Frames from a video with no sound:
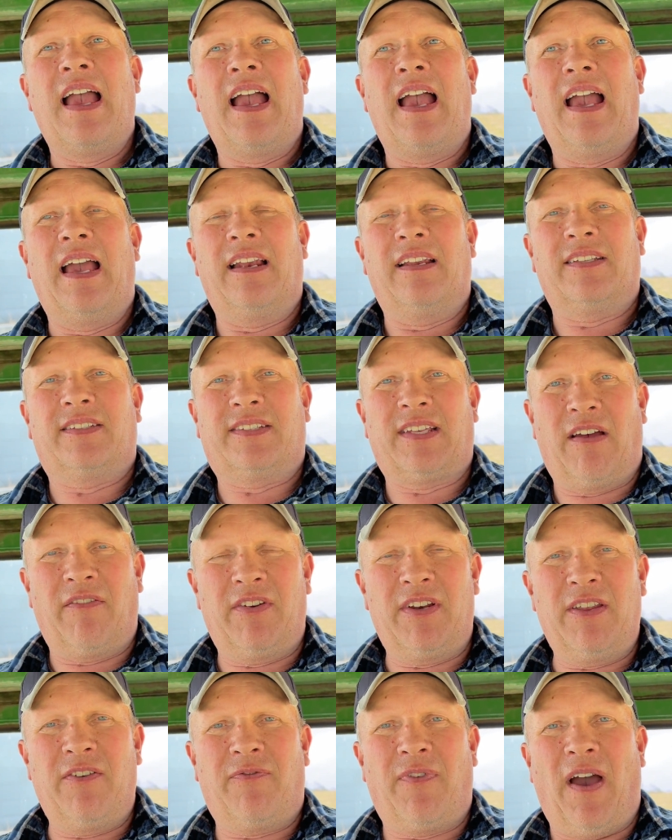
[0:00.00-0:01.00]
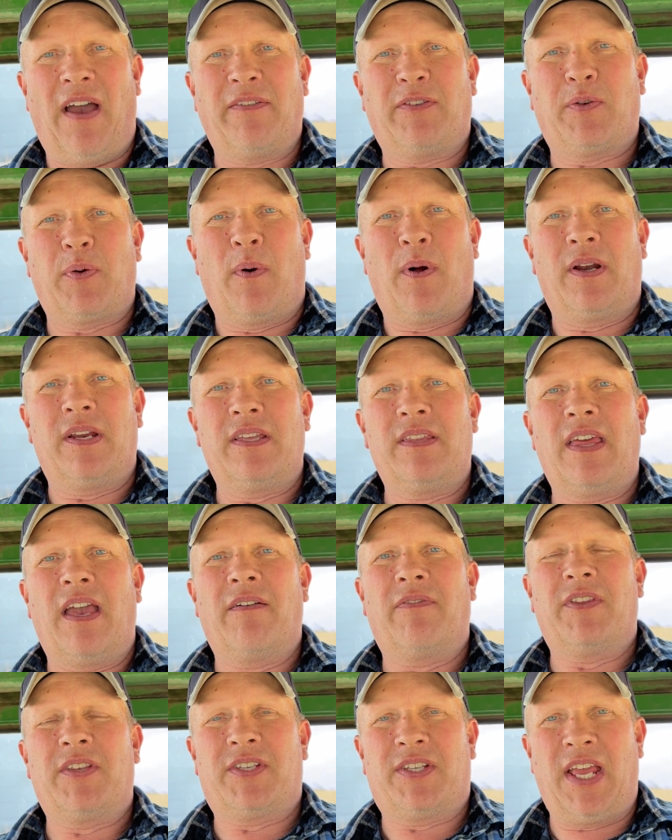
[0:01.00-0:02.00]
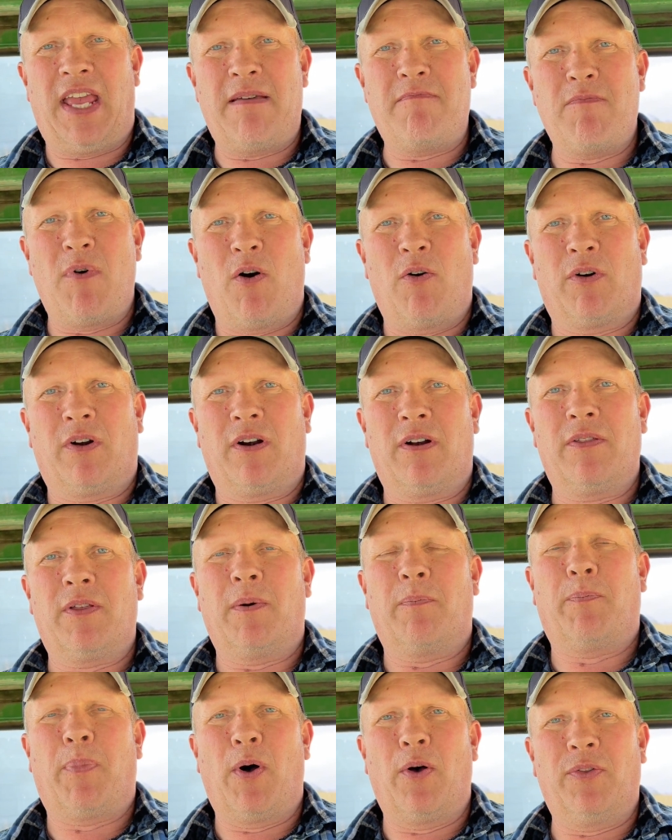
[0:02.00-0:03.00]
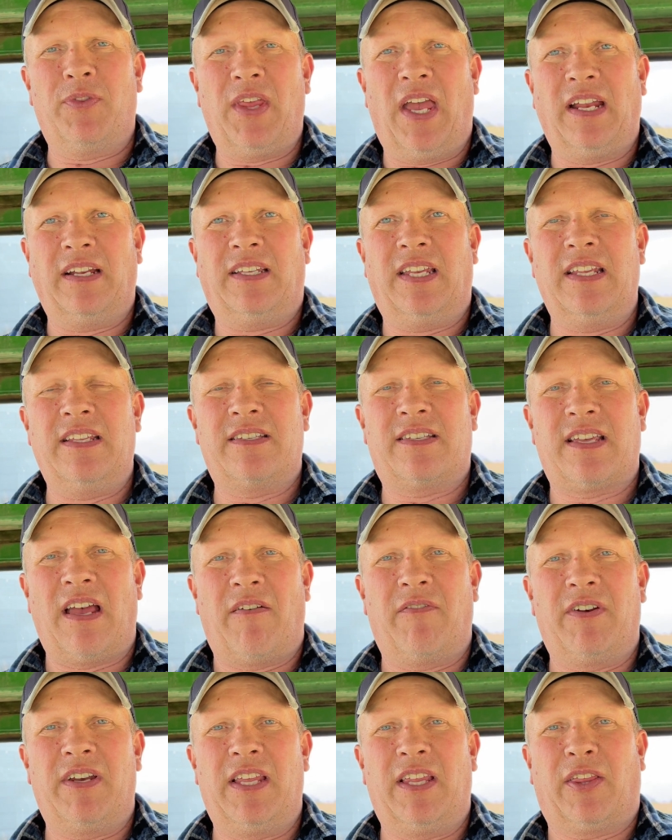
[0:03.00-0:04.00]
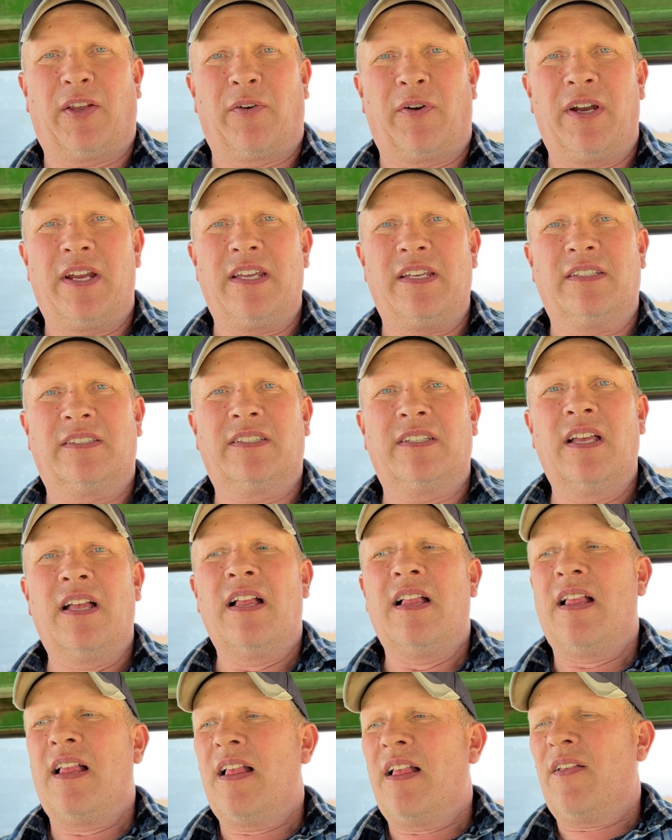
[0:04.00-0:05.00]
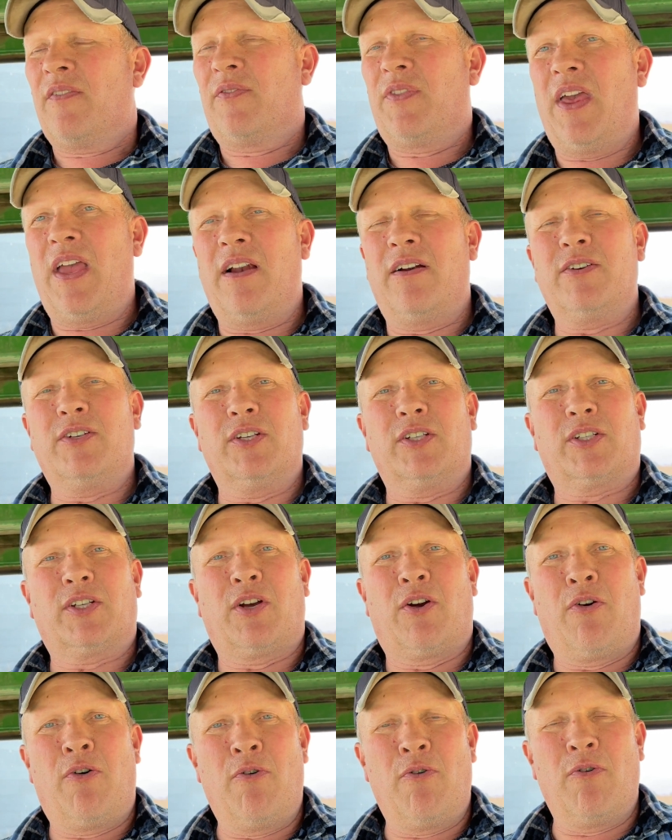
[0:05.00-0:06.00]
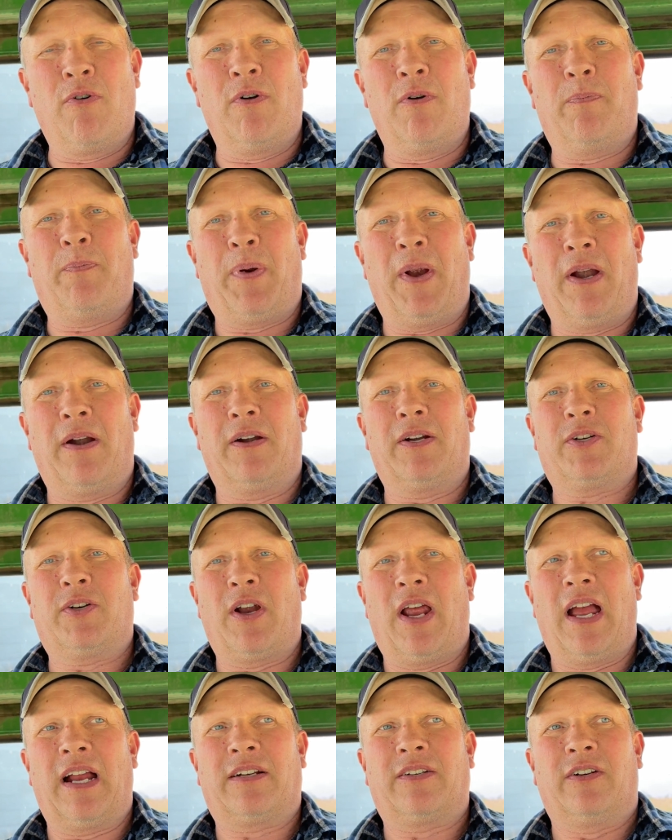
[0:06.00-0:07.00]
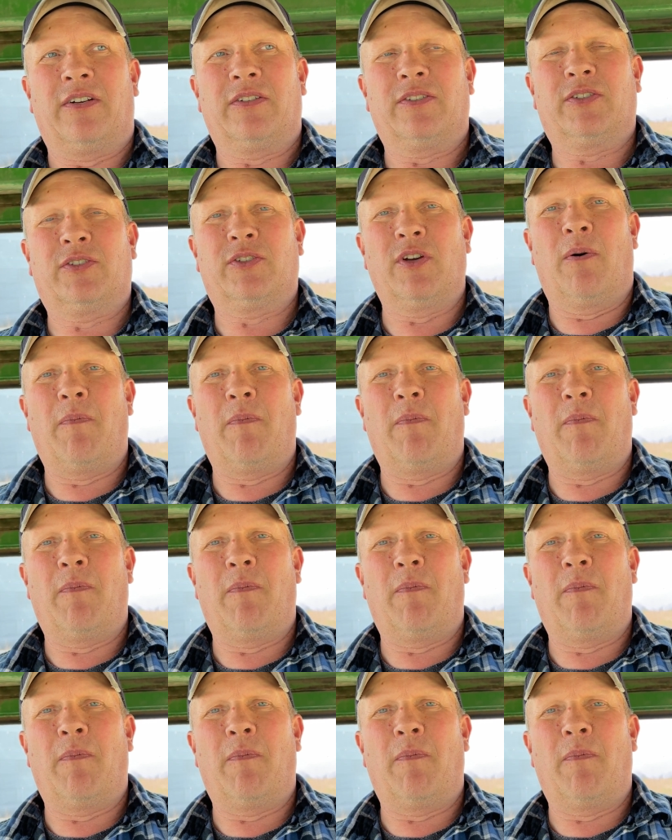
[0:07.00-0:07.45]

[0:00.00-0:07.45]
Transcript: and a 75-20. They have the same motor. They're both 1973s. They are just cool pair of tractors. So